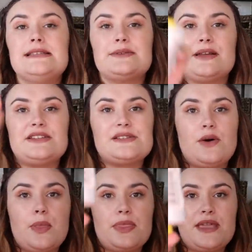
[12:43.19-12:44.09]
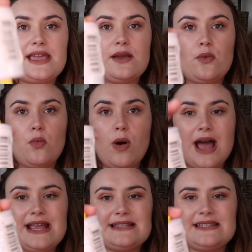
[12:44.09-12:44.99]
So I just got the
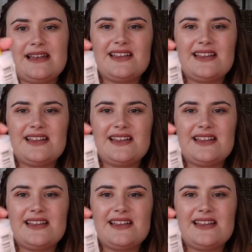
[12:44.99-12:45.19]
white.